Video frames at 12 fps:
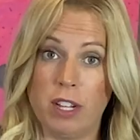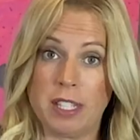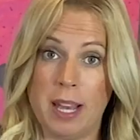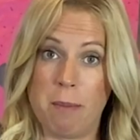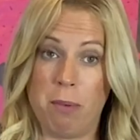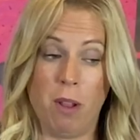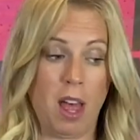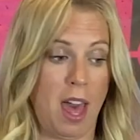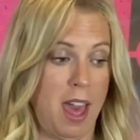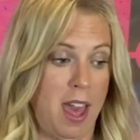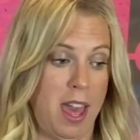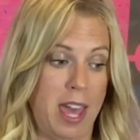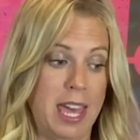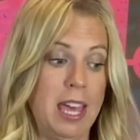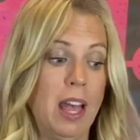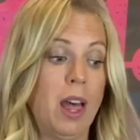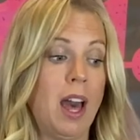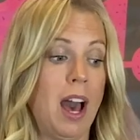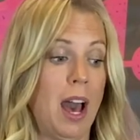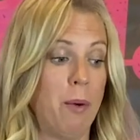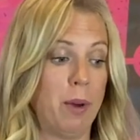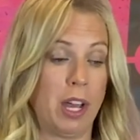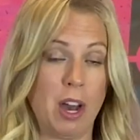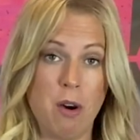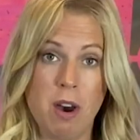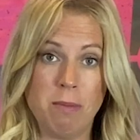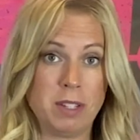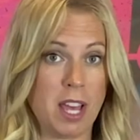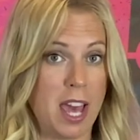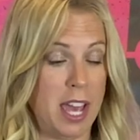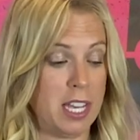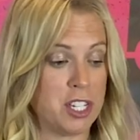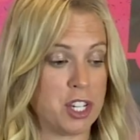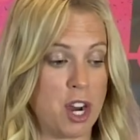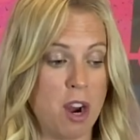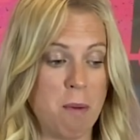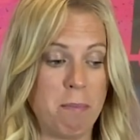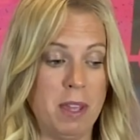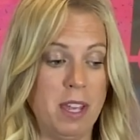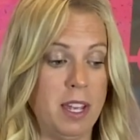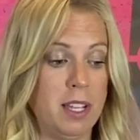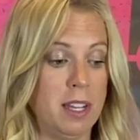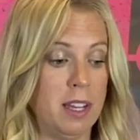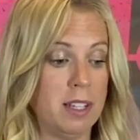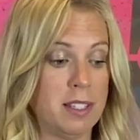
example, A, I would go up to A sharp, B,